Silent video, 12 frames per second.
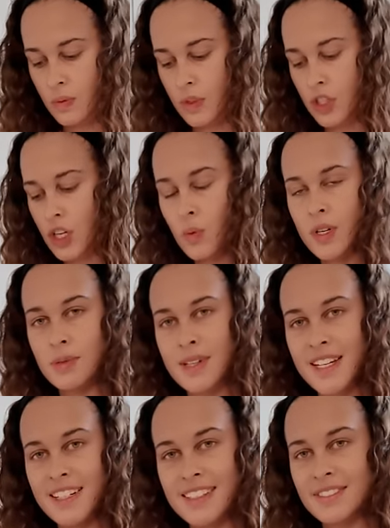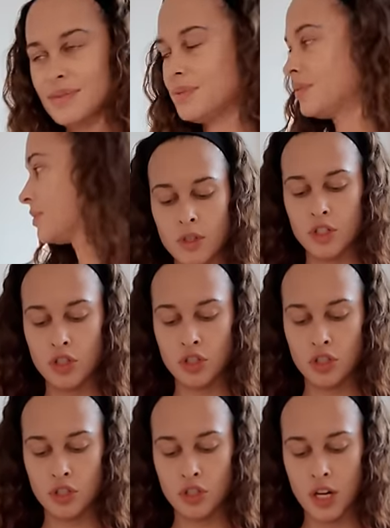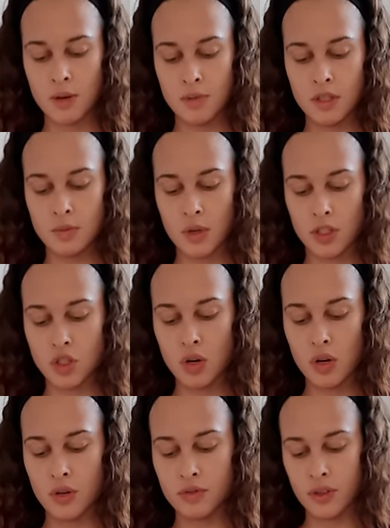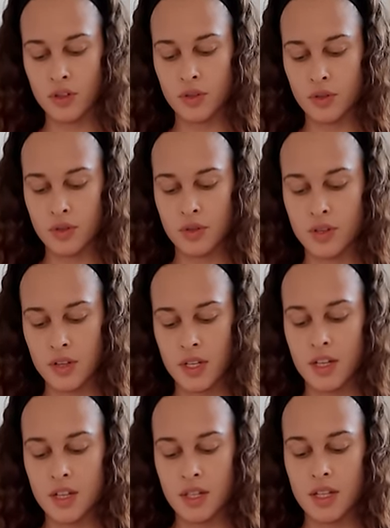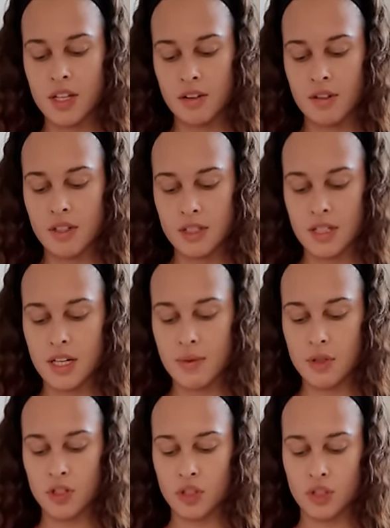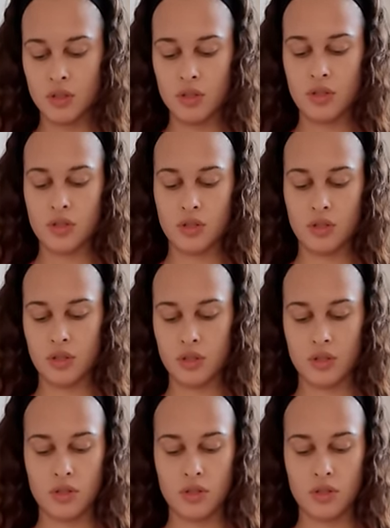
which I always make. I wanna do two times as much olive oil than there is to lemon juice.